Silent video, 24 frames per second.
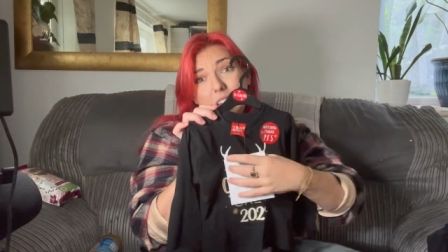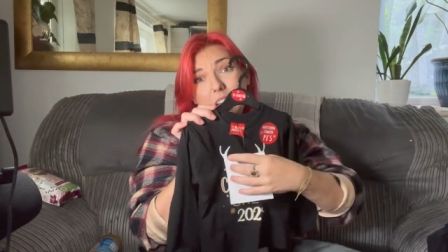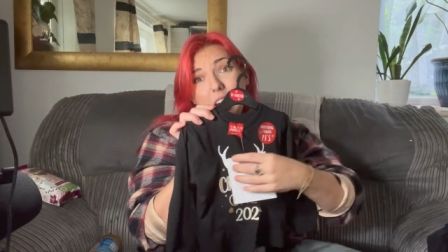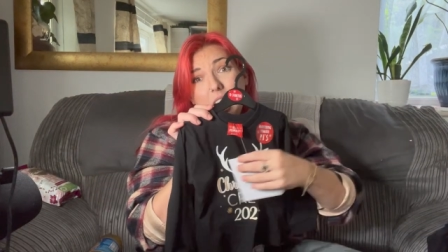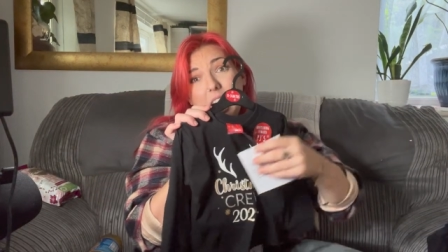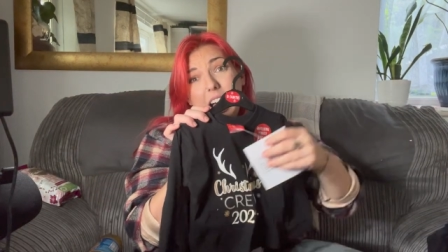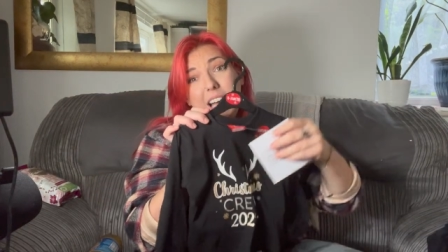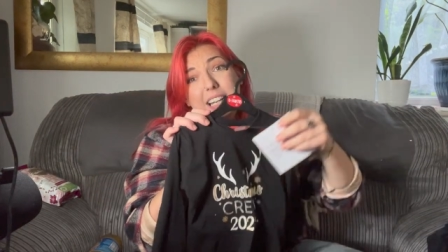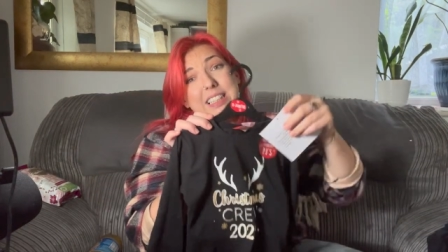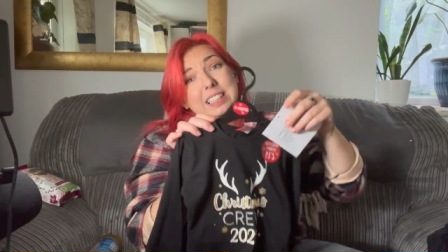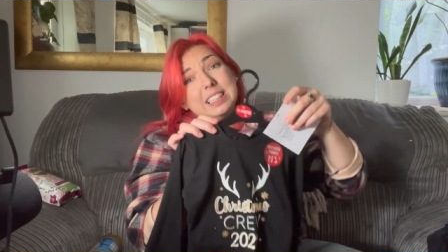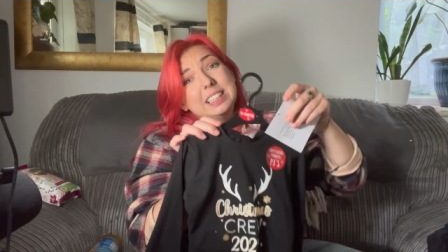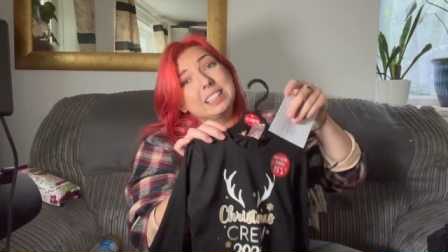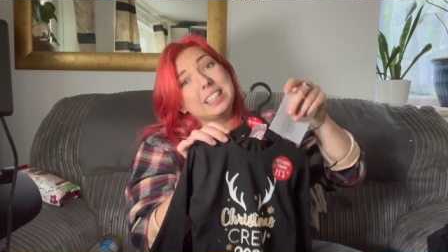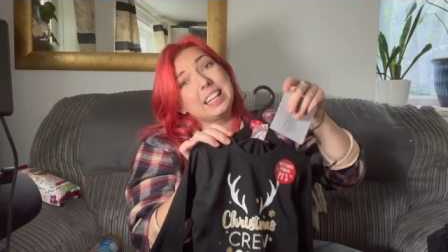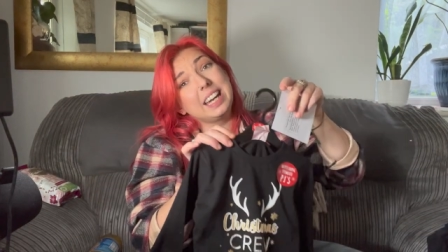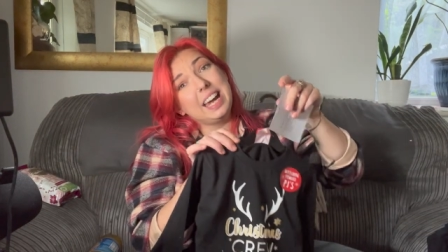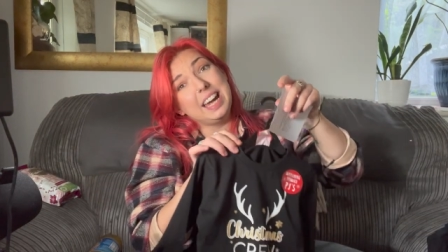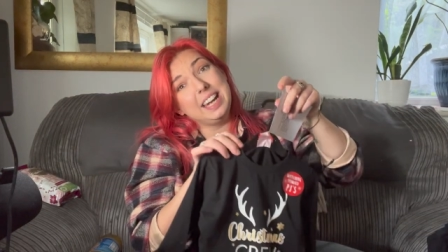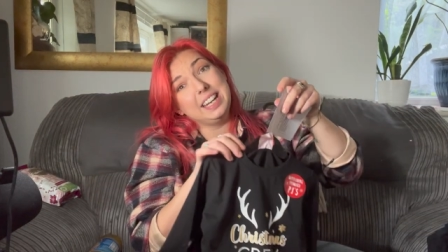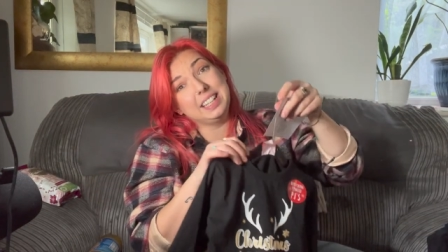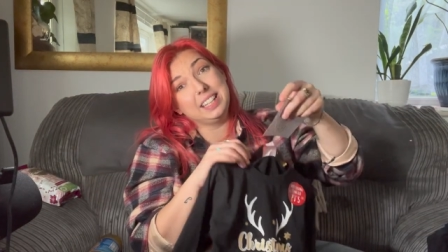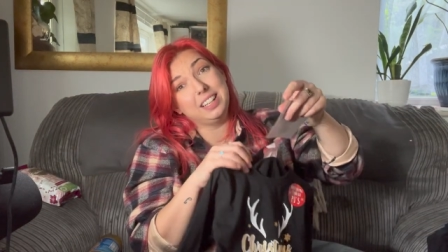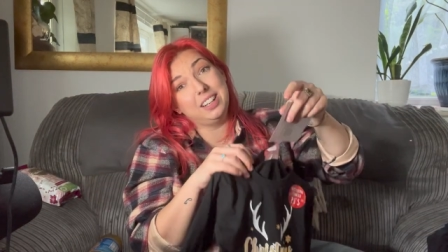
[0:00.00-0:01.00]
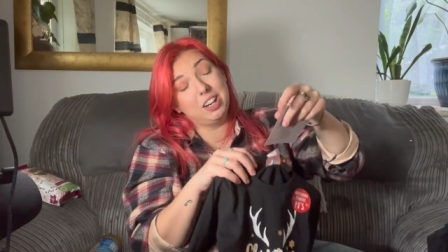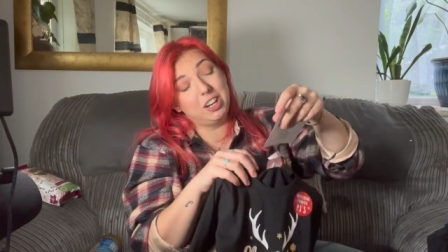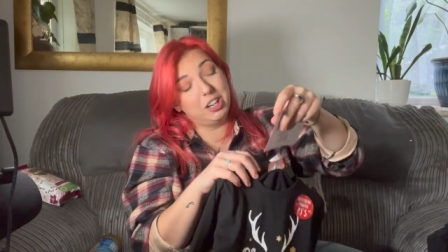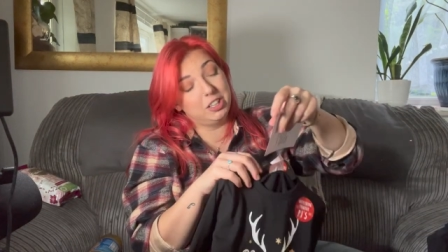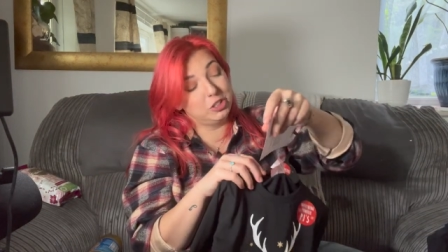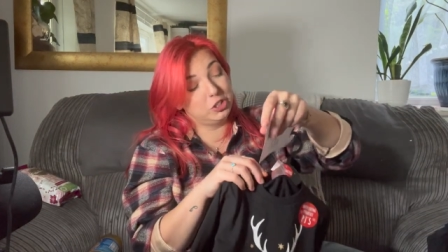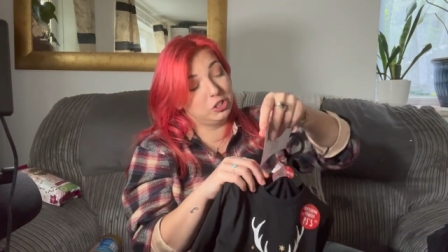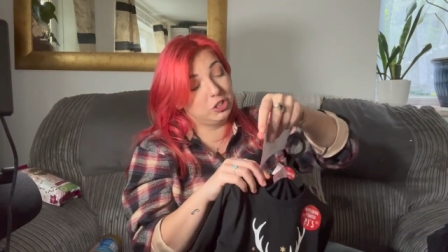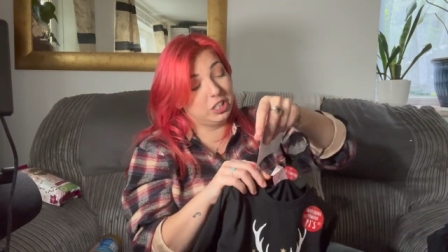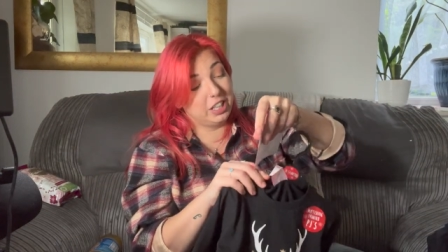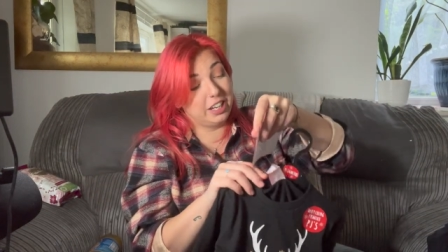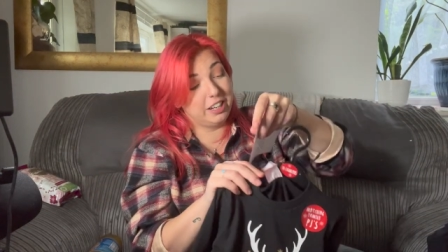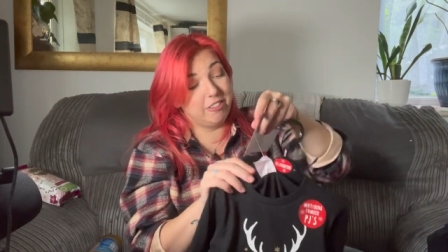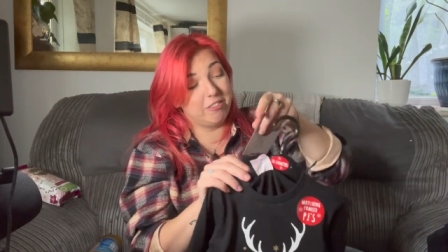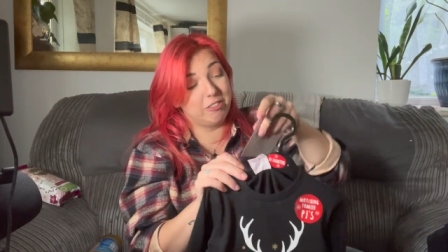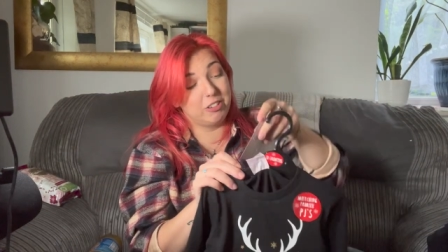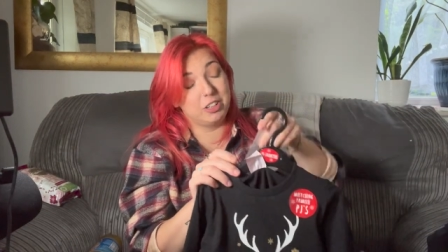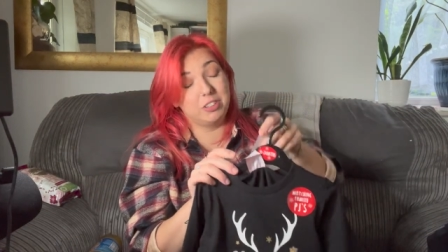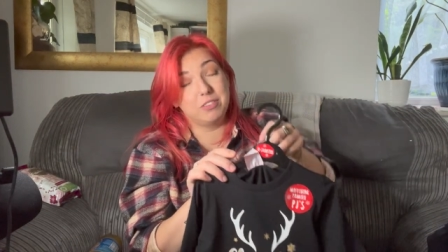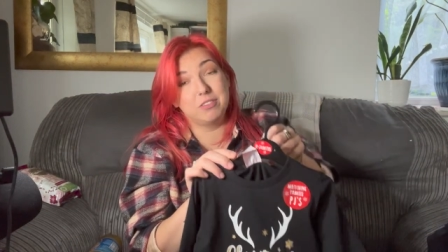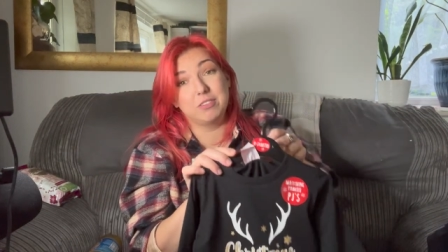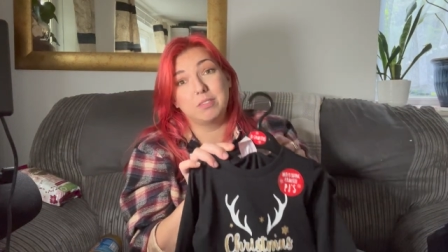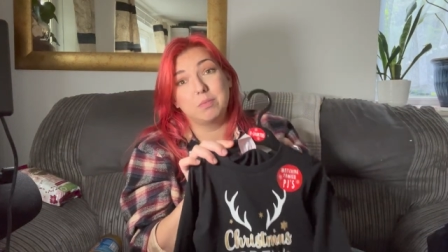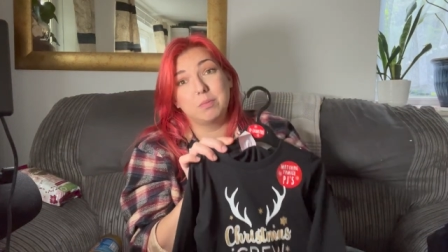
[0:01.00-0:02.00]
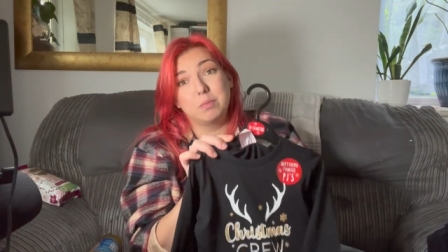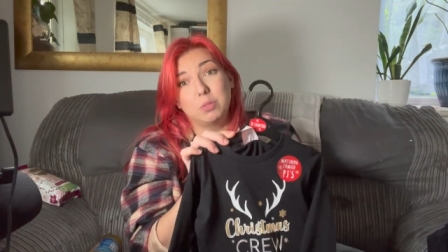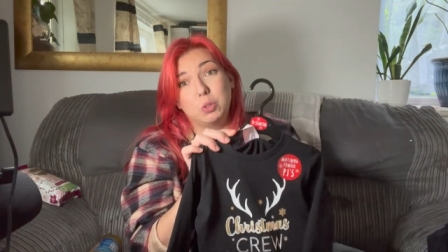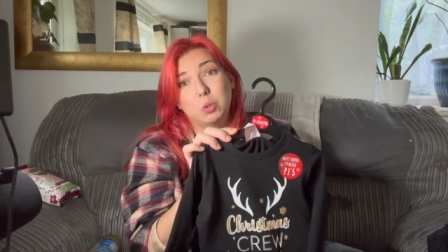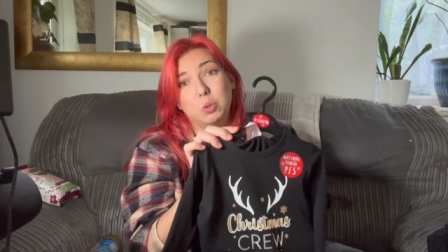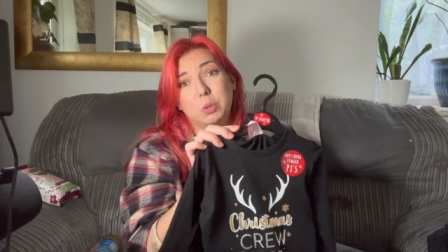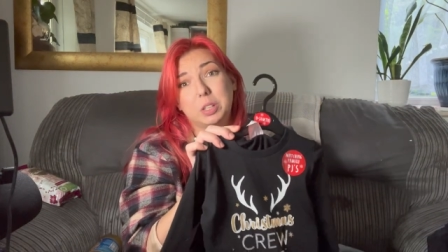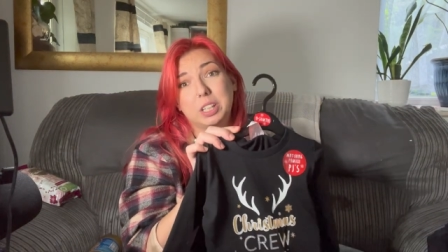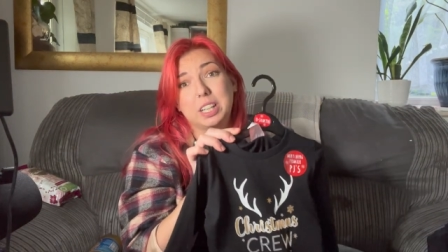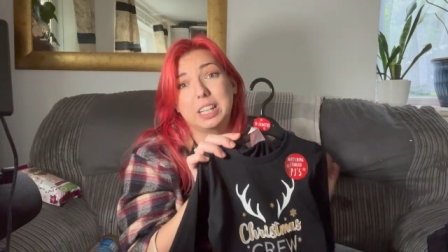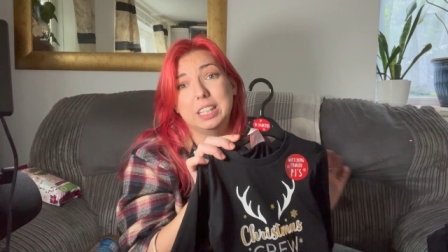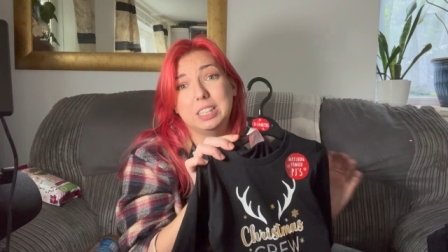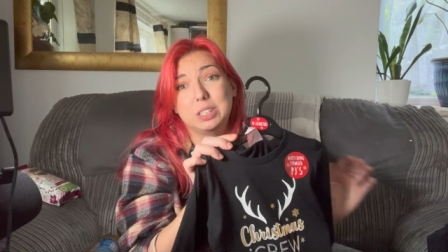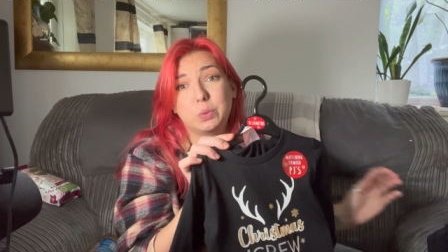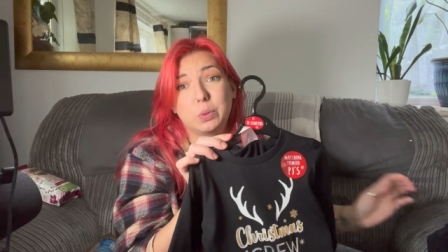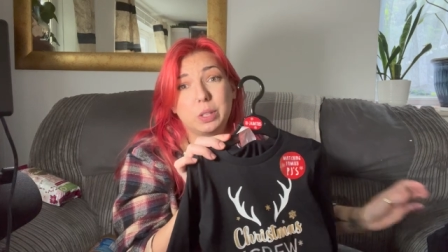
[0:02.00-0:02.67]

I didn't get any last year and all the kids were